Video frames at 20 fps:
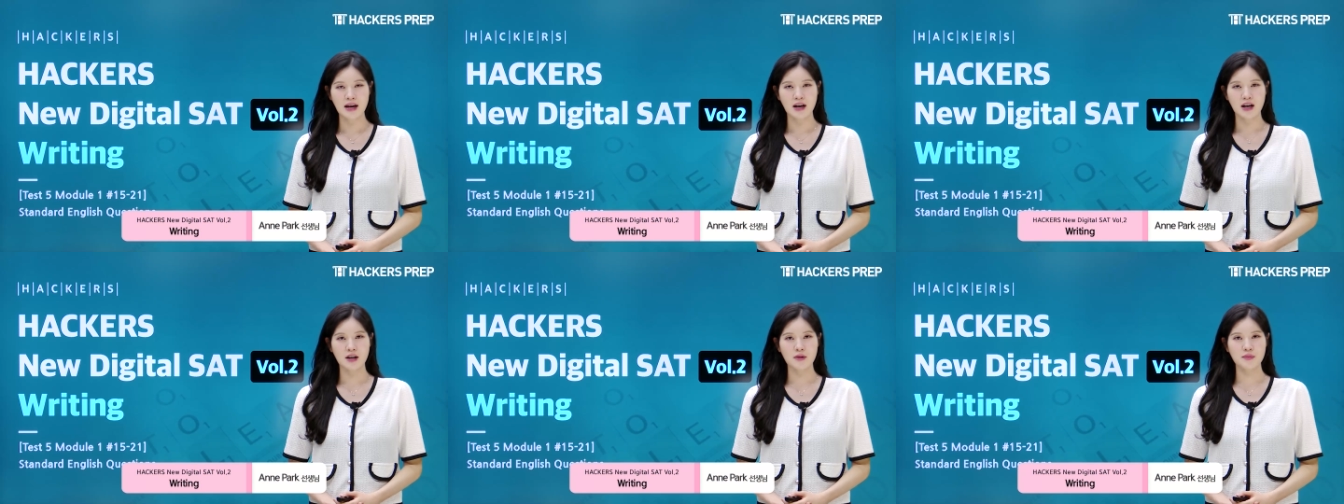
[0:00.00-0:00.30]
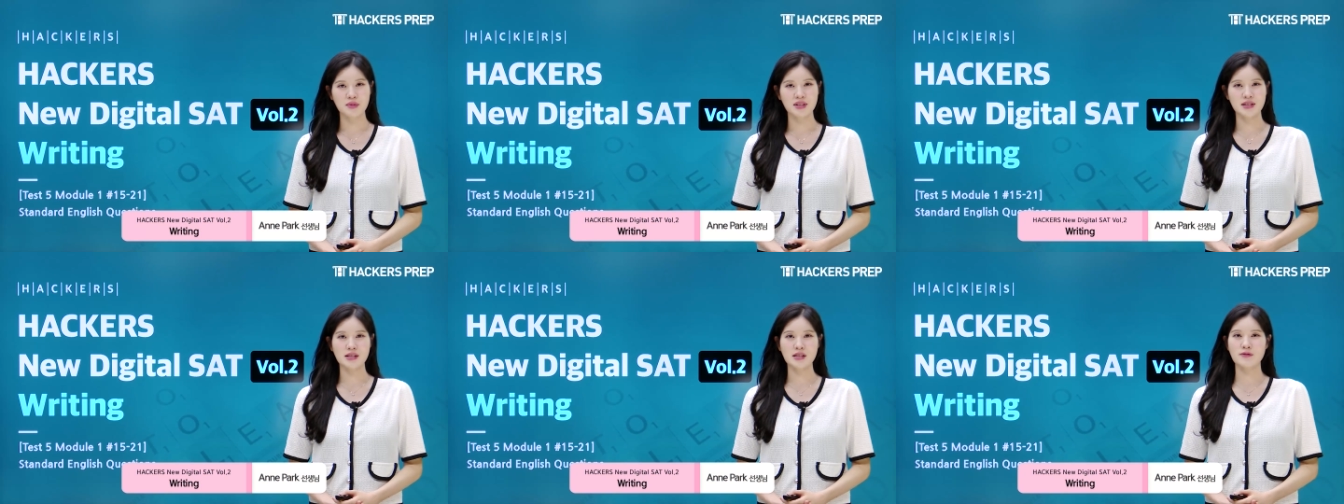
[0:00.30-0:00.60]

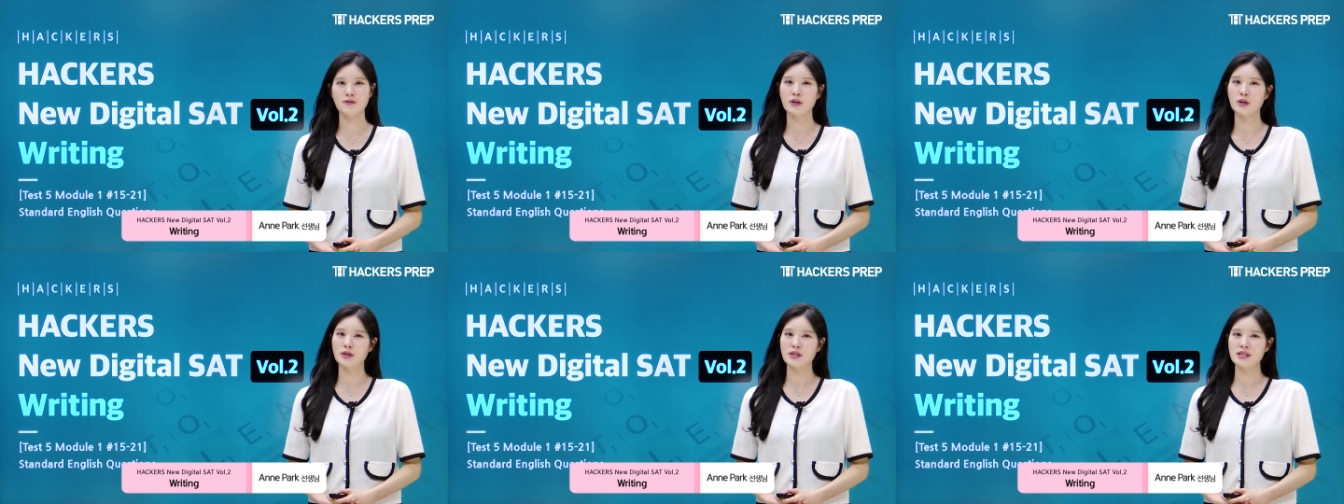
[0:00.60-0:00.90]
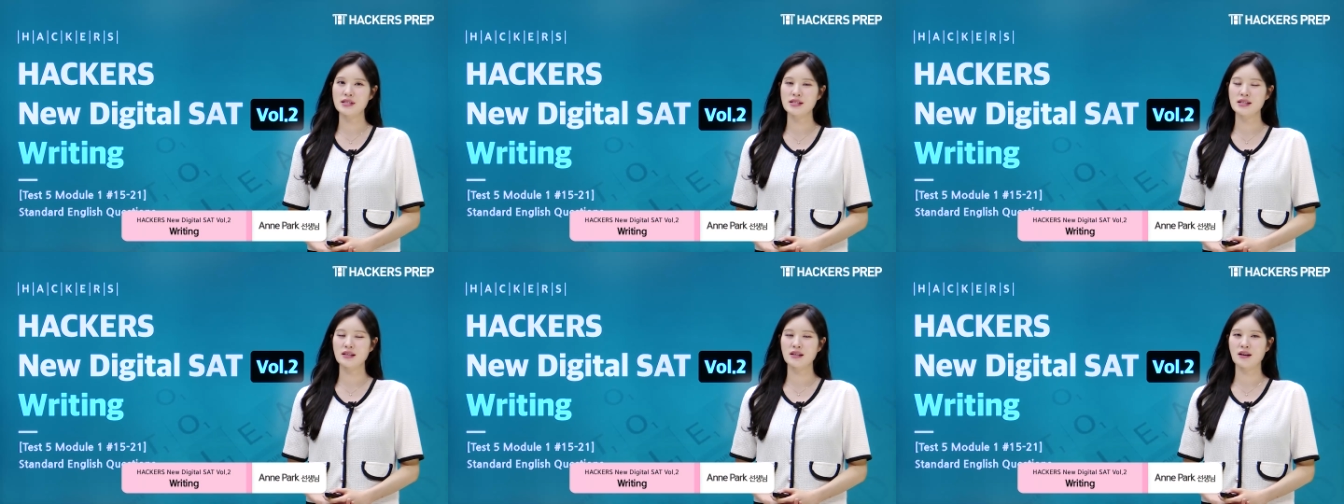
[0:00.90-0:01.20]
Um, this is
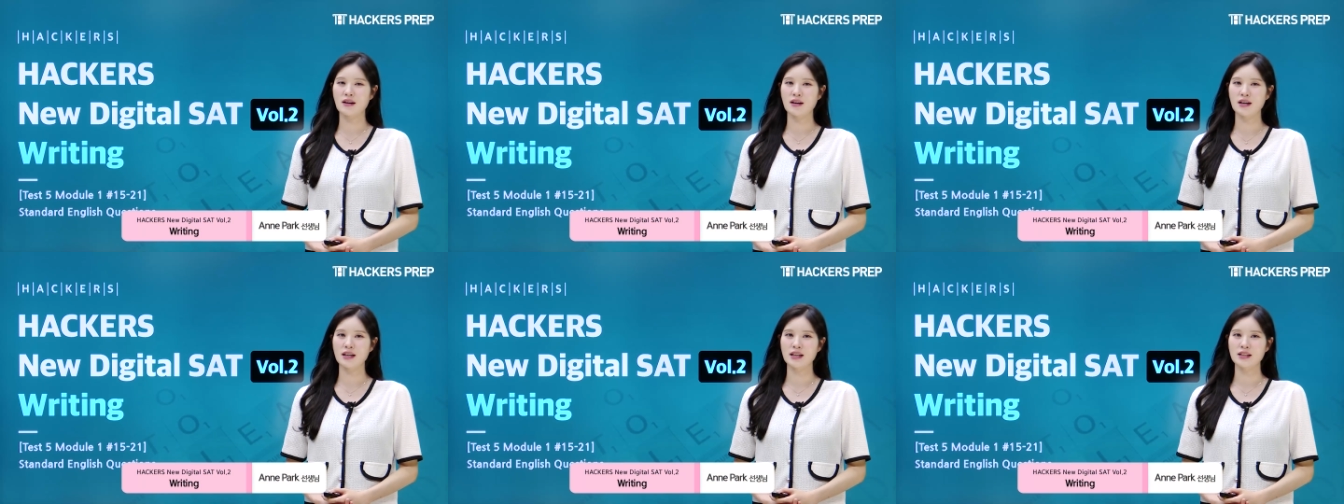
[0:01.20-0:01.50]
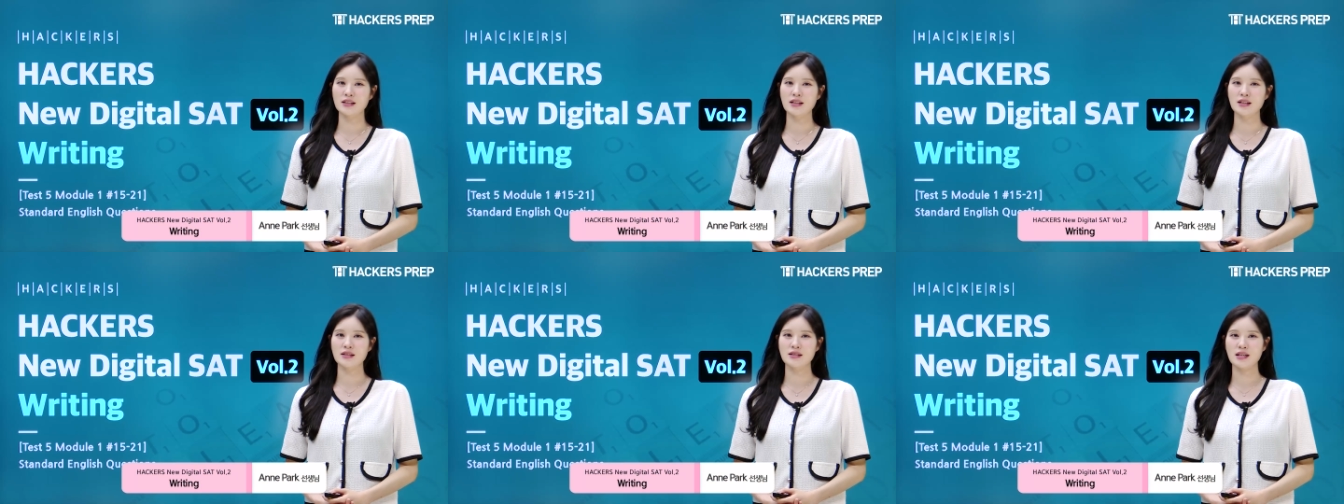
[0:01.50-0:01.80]
focusing
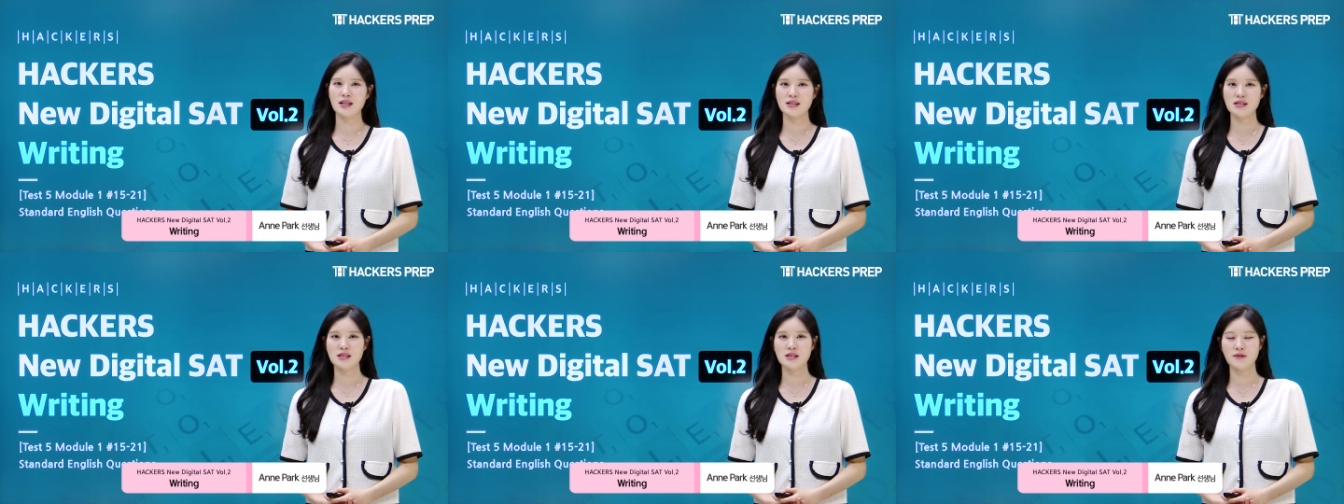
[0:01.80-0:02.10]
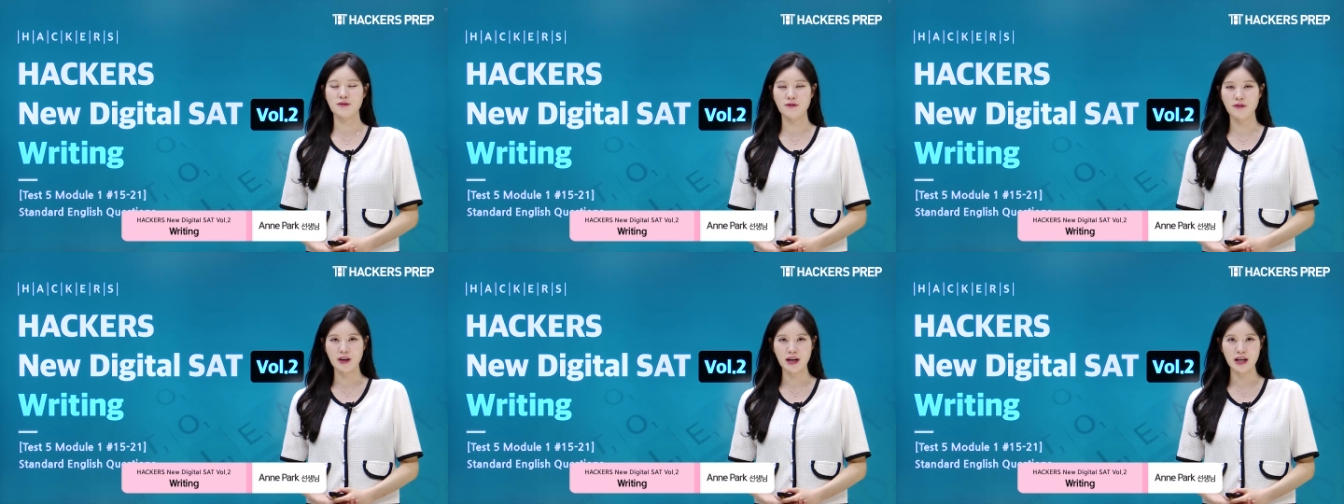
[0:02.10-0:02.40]
on test
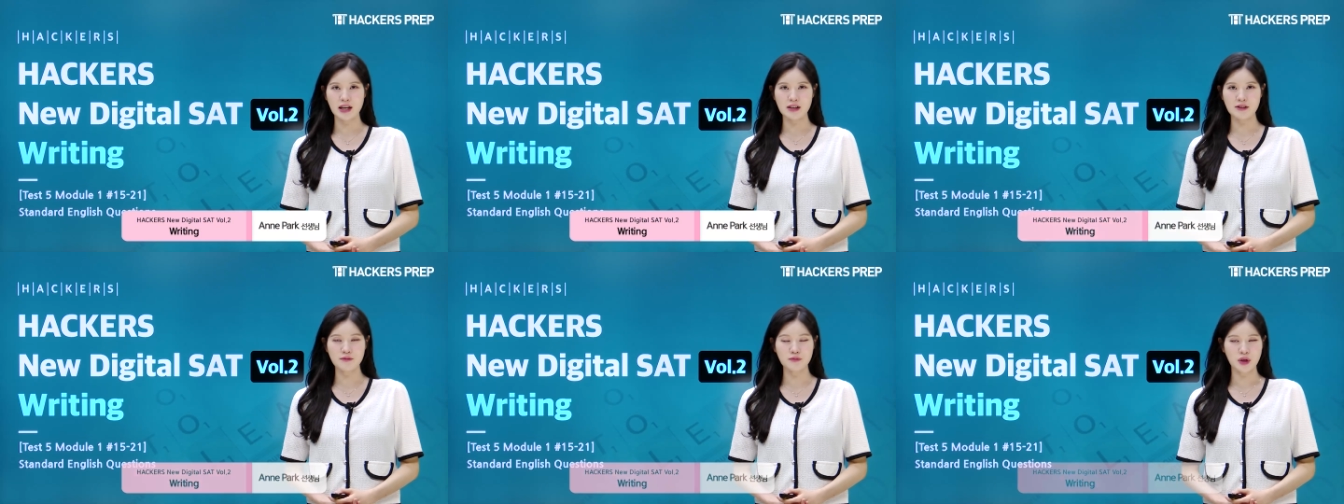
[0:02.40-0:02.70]
5,